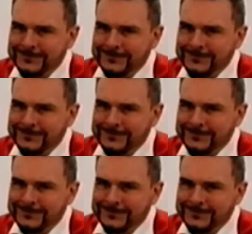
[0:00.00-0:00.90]

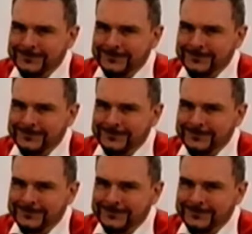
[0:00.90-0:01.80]

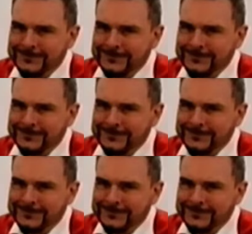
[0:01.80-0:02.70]

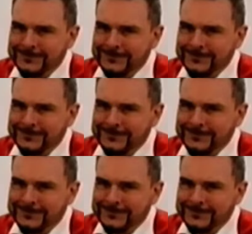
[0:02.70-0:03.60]

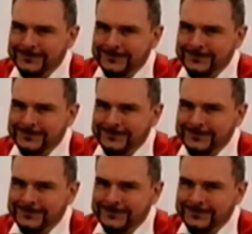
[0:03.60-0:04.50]

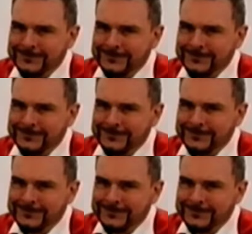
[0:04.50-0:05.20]
(silent)